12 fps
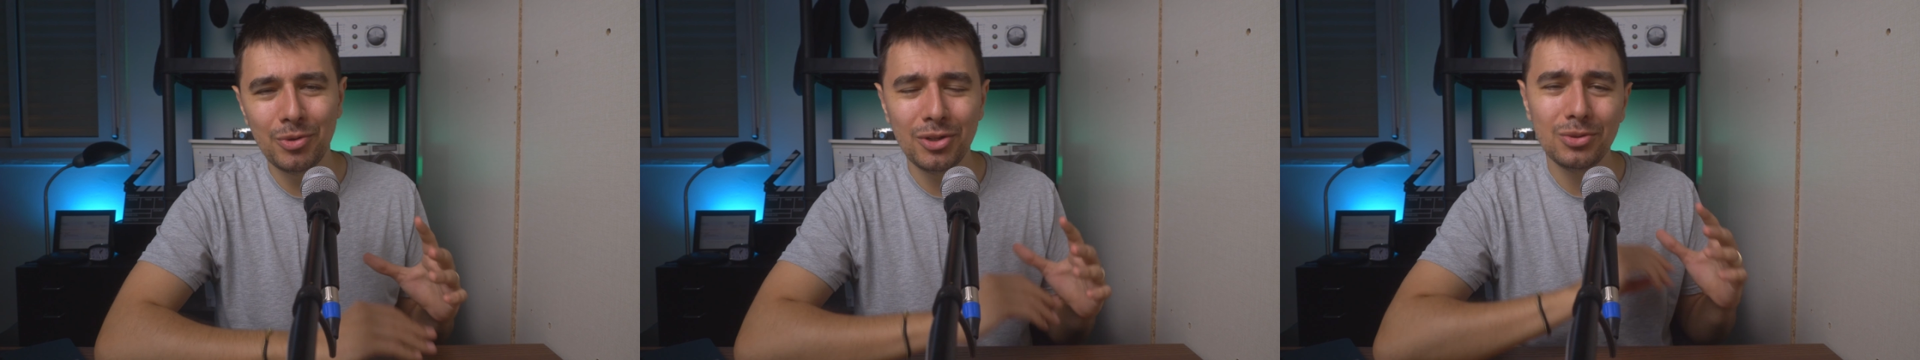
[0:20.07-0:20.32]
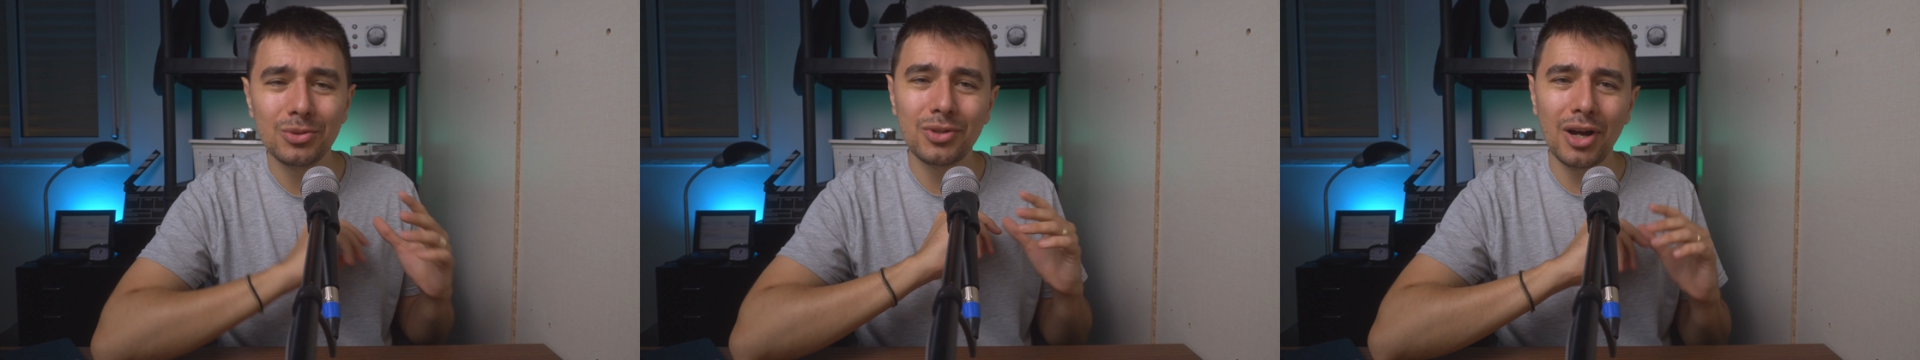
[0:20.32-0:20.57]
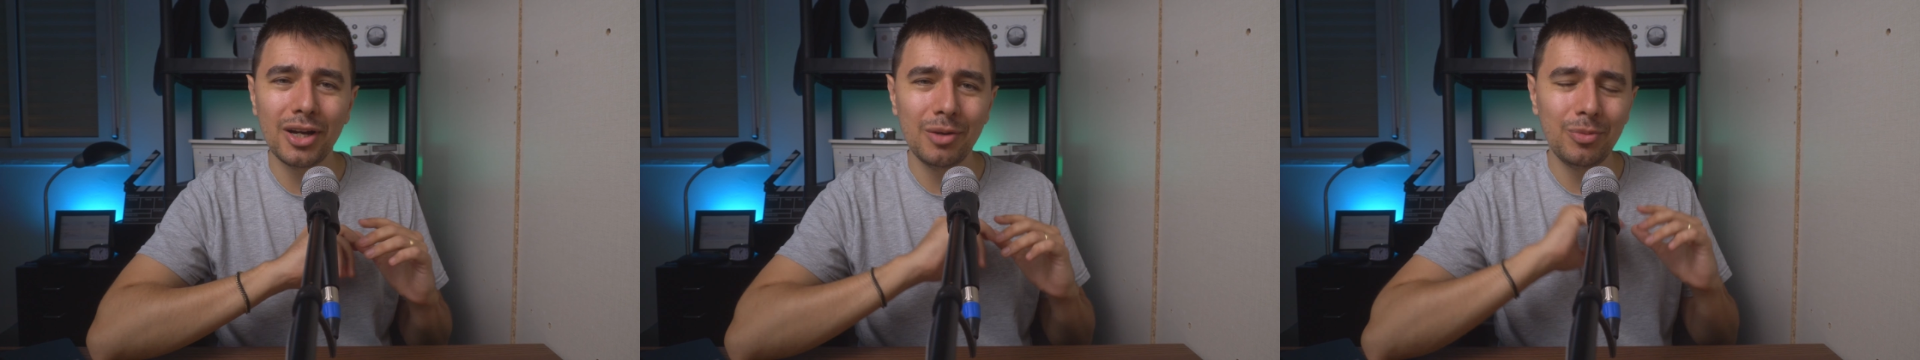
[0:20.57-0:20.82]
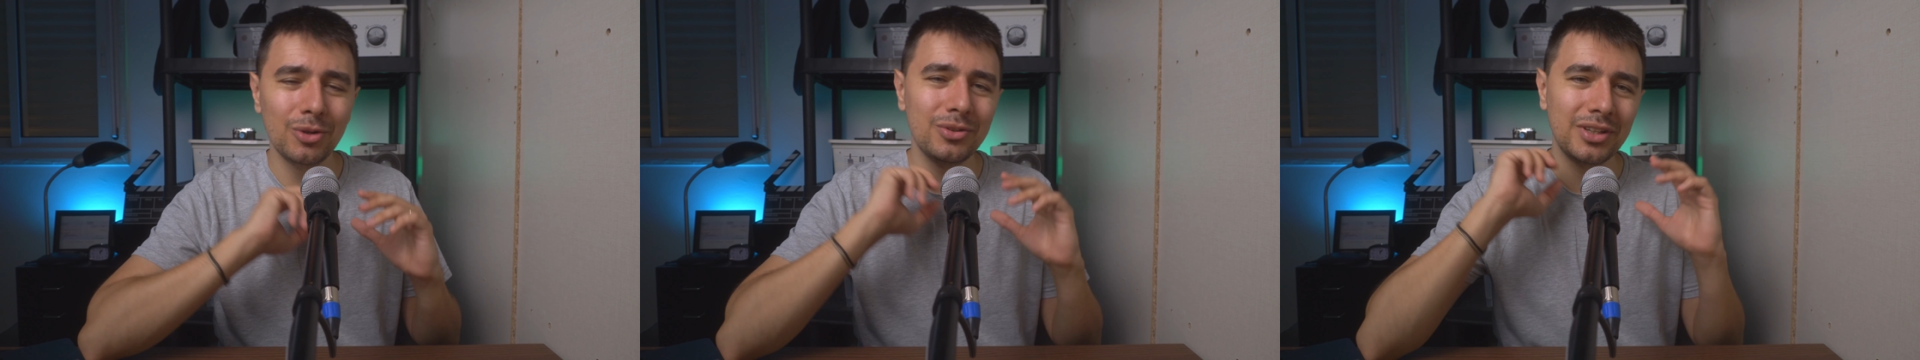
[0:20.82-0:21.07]
we need to talk
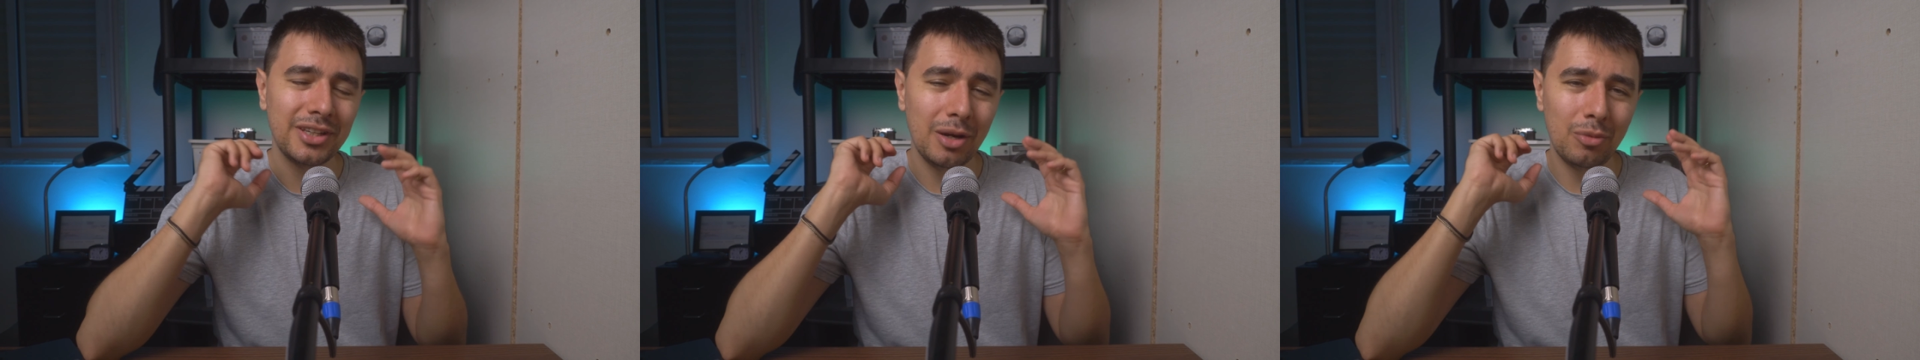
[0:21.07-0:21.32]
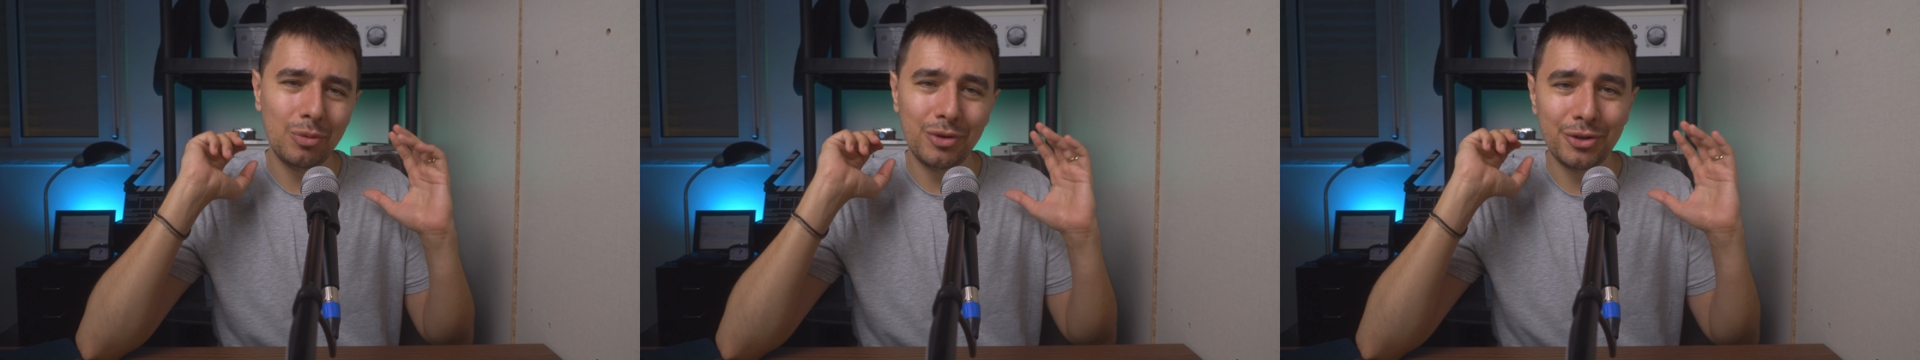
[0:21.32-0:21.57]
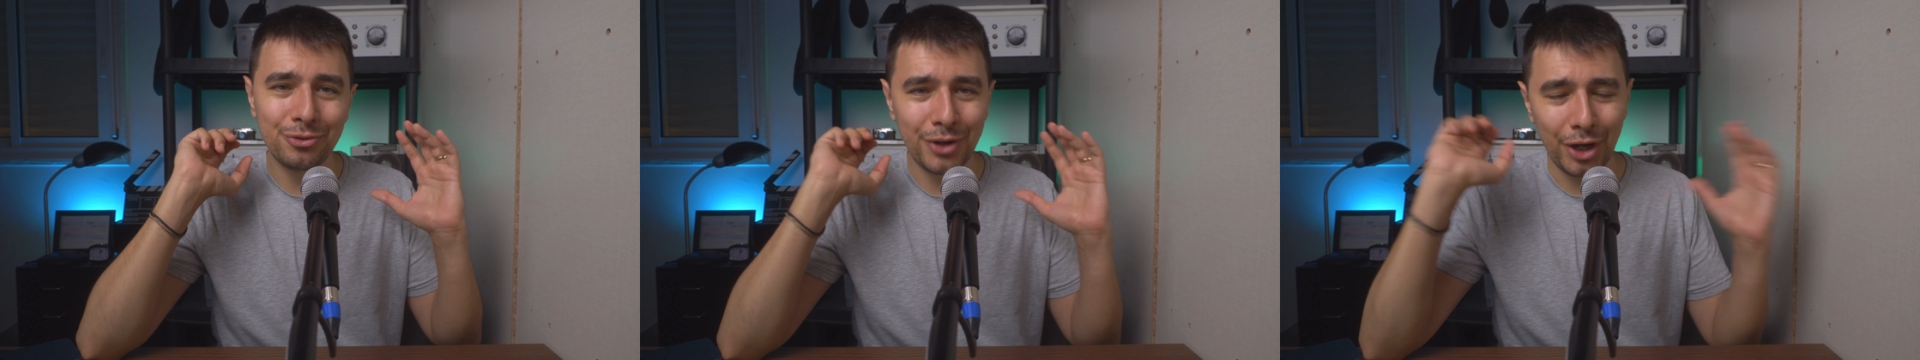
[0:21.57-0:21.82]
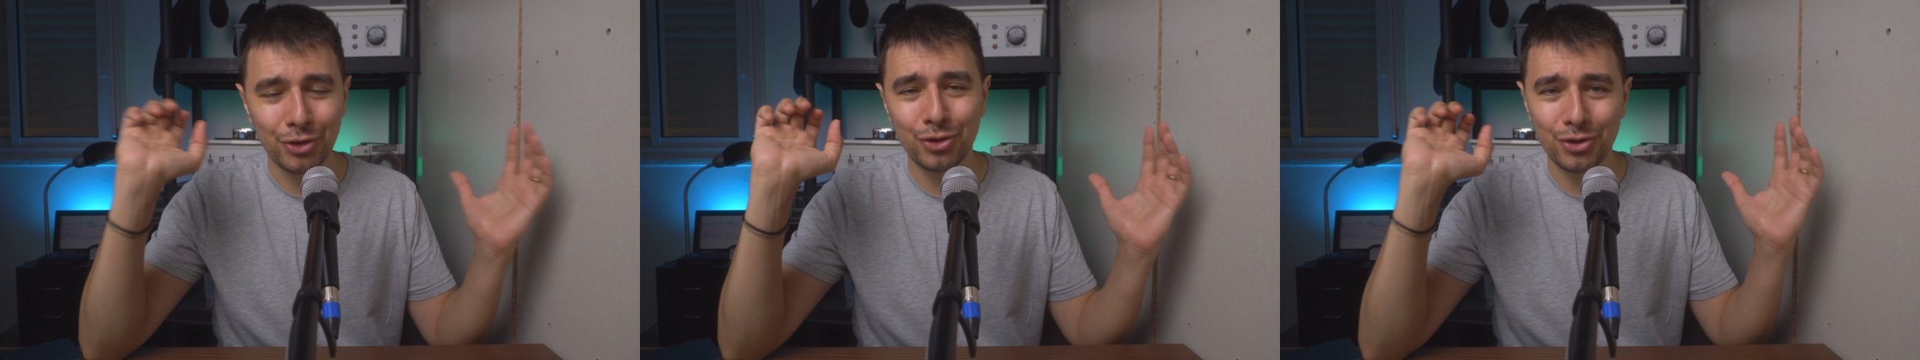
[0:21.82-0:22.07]
about the camera
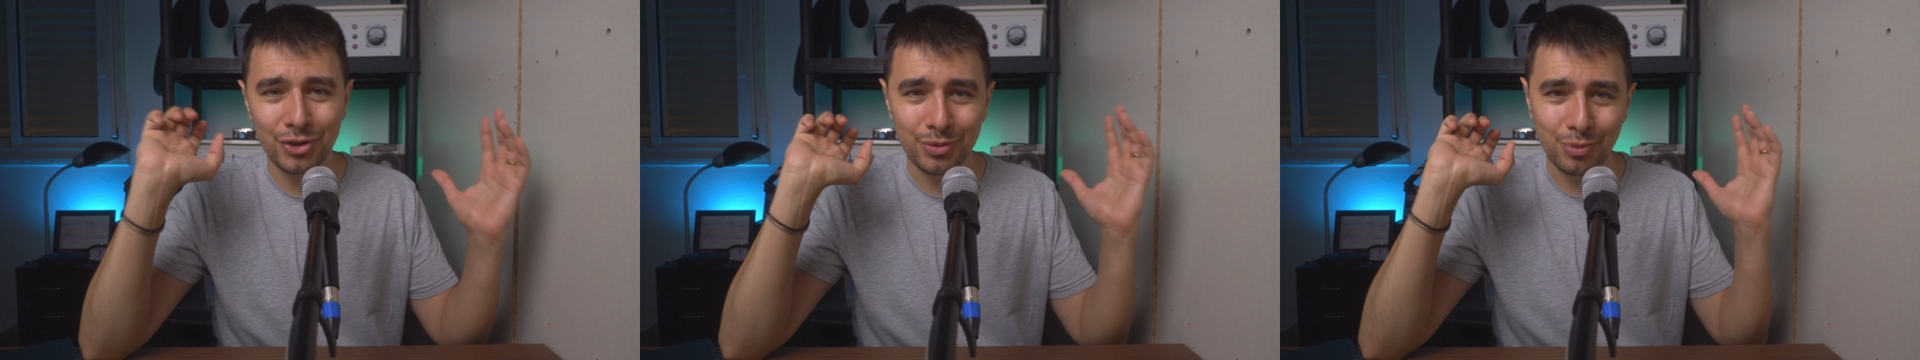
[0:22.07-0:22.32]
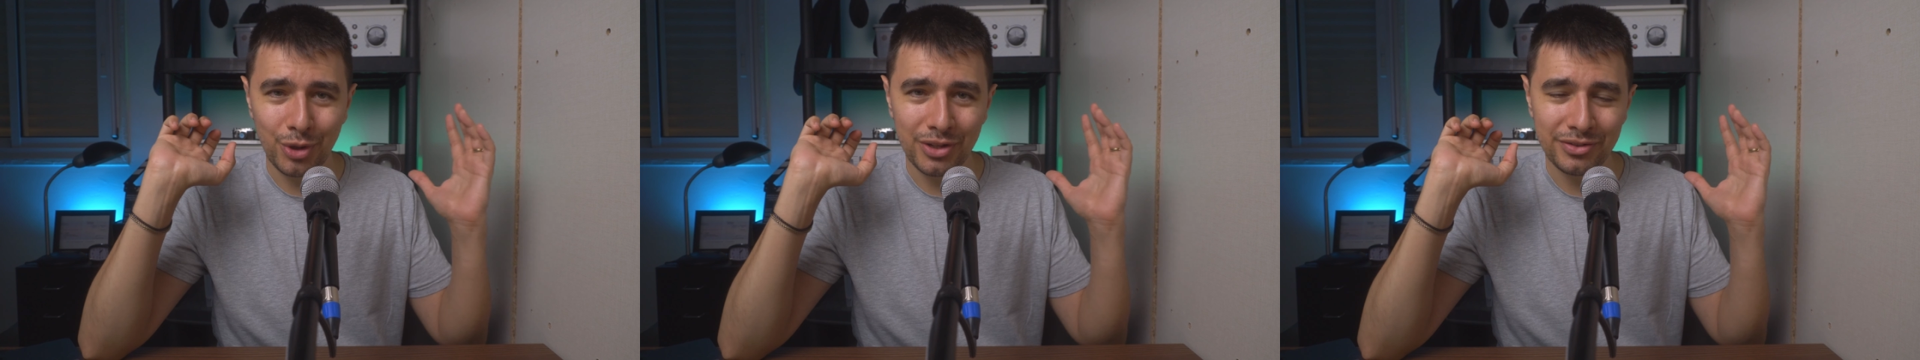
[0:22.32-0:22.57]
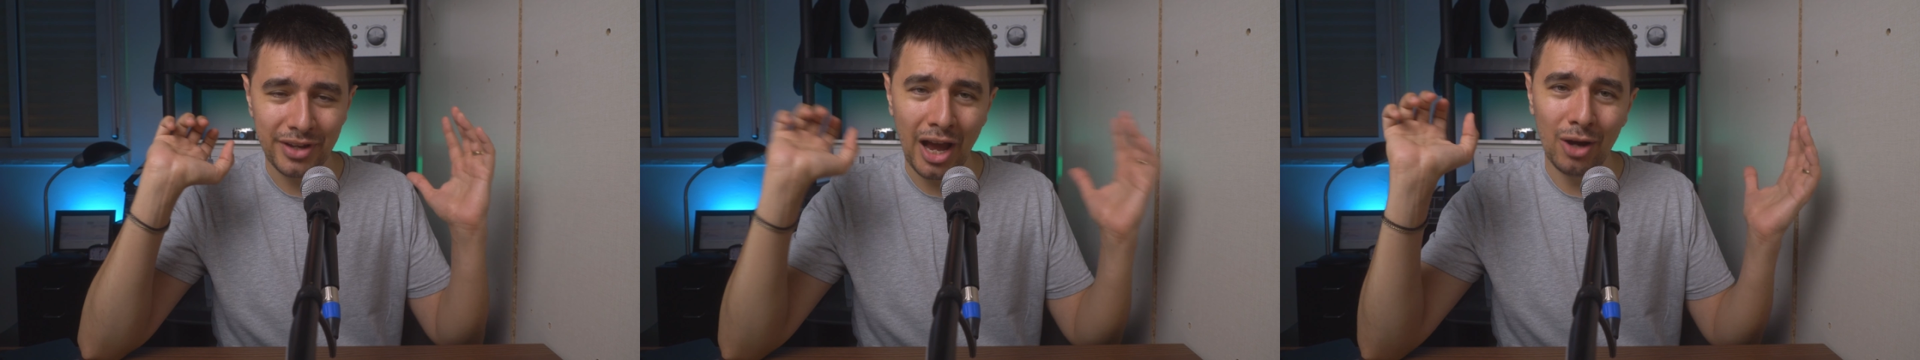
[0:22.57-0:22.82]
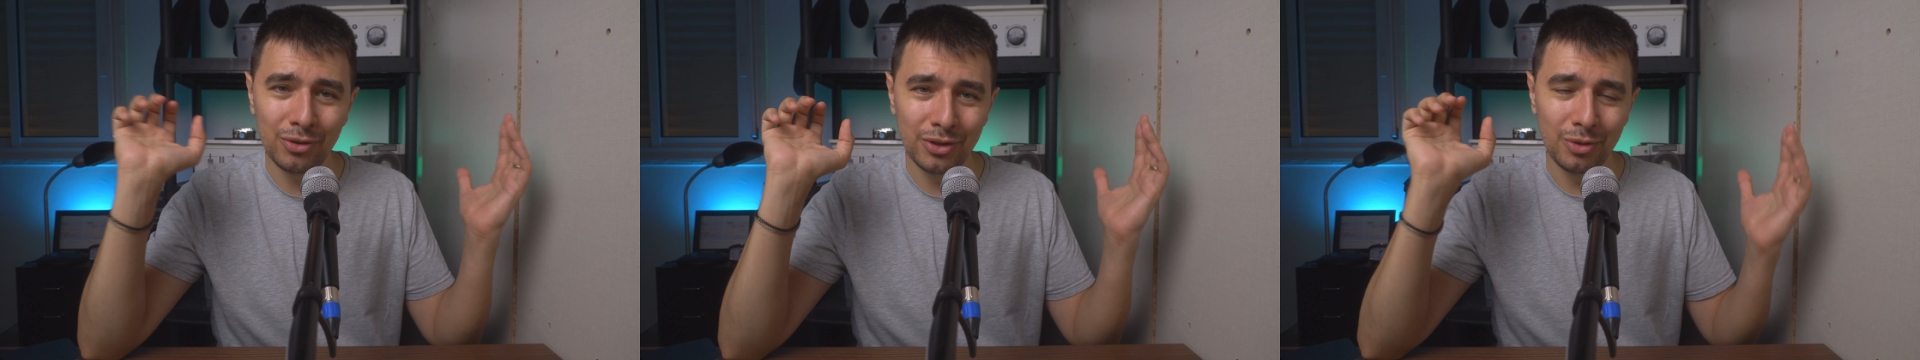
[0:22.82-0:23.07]
manufacturers and brands
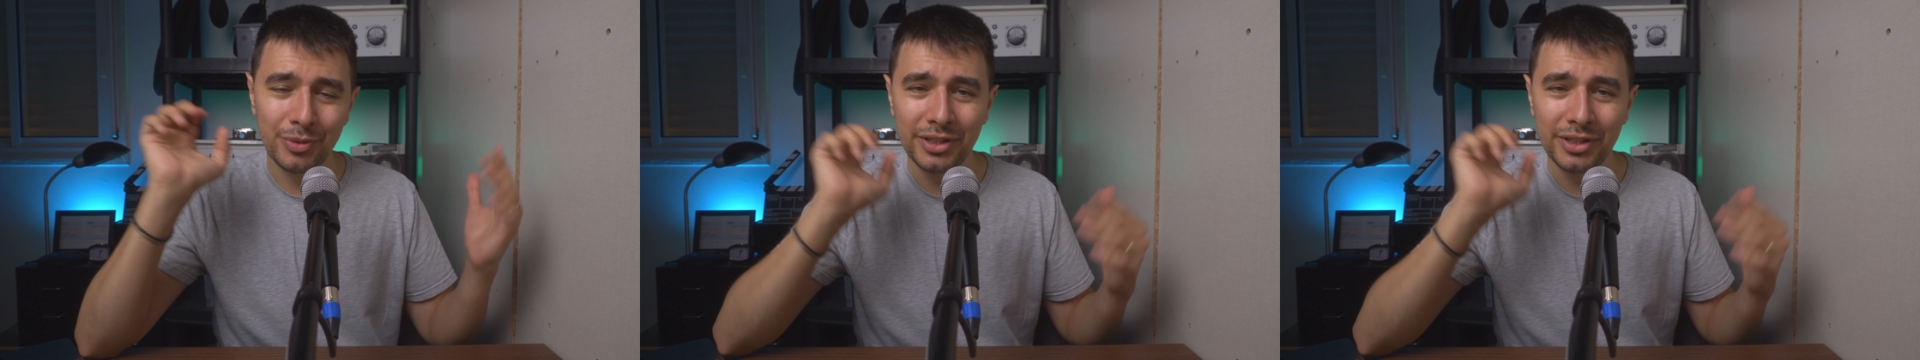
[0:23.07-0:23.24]
out there,